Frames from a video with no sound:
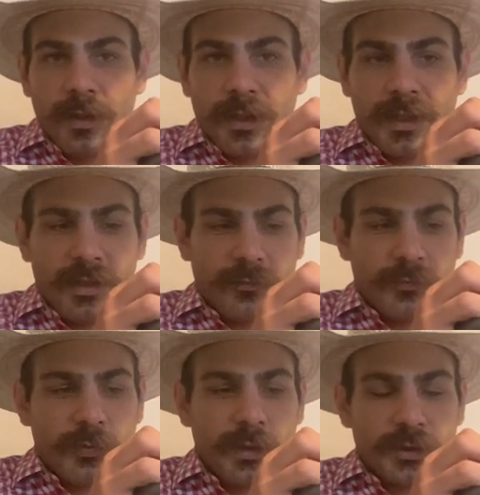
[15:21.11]
kind of
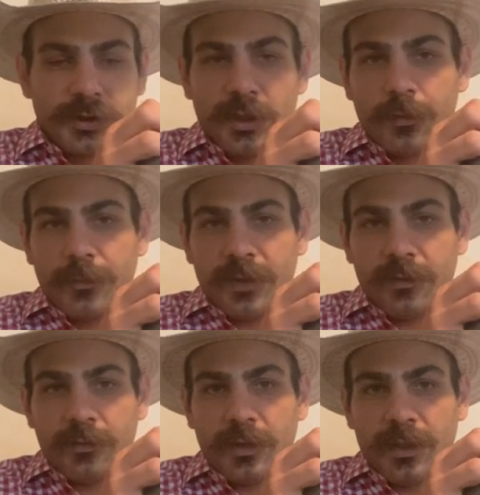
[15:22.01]
crush up
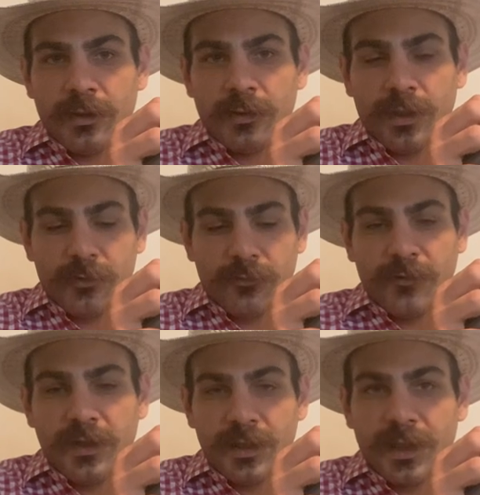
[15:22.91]
and and and
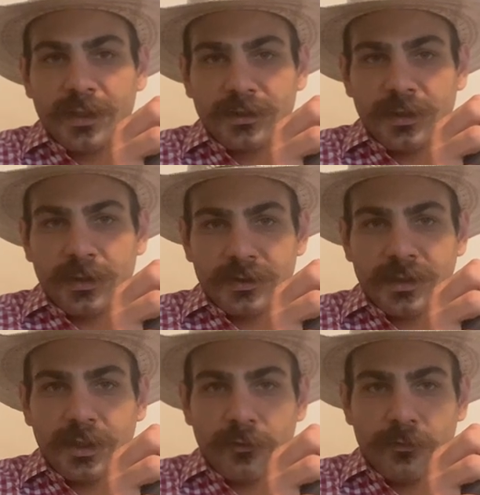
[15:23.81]
fit nicely
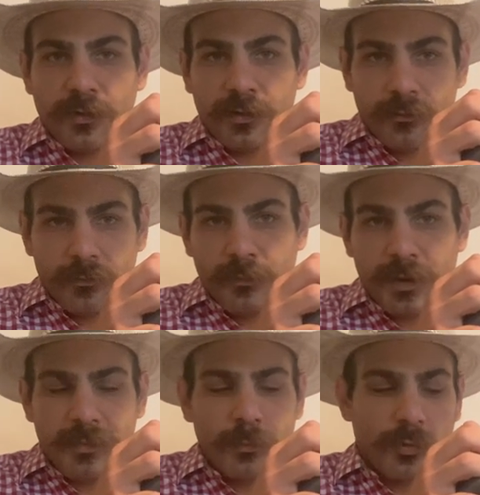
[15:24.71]
inside of a
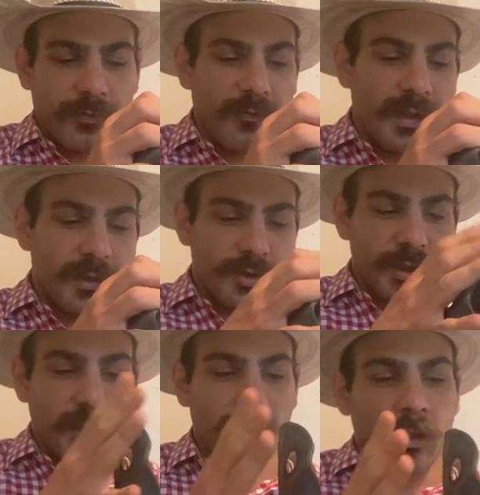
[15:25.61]
maybe more fitted
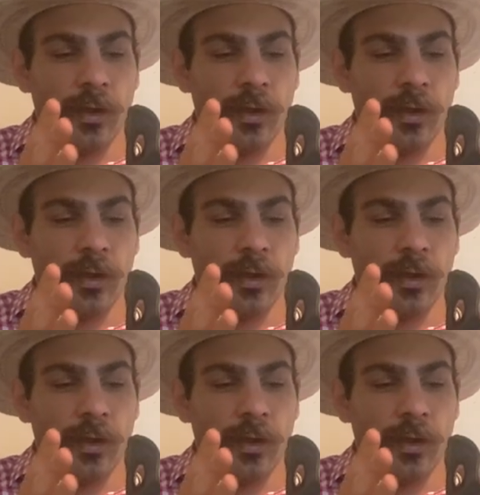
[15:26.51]
jean